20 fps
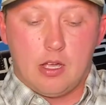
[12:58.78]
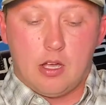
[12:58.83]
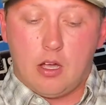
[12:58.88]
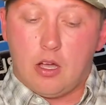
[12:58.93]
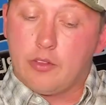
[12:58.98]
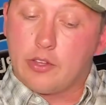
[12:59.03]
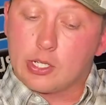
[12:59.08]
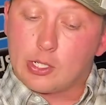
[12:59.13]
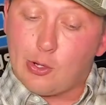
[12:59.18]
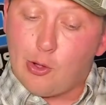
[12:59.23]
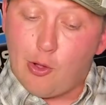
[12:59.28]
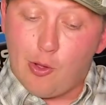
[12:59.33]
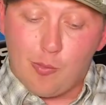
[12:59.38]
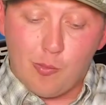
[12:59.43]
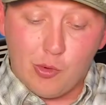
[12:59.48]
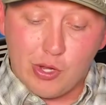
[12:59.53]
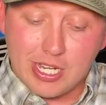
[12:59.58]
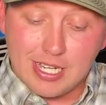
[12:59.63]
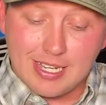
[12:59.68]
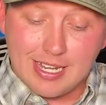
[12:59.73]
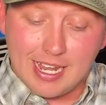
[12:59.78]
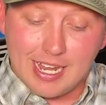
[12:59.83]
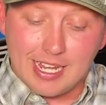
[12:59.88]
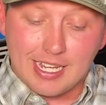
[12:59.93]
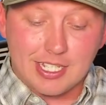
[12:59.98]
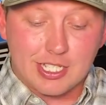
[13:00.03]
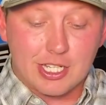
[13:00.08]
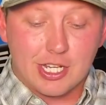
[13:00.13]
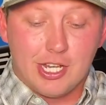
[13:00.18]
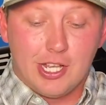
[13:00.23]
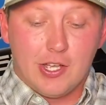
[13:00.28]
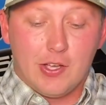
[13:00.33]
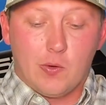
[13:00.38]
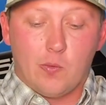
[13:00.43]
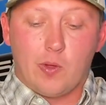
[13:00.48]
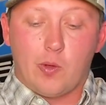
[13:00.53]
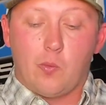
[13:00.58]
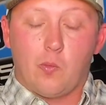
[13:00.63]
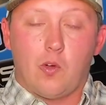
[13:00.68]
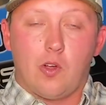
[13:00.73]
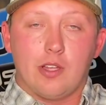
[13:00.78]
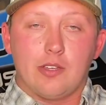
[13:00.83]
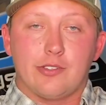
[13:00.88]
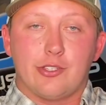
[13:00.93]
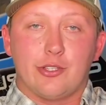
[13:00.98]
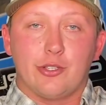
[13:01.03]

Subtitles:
On the calm wind days, we want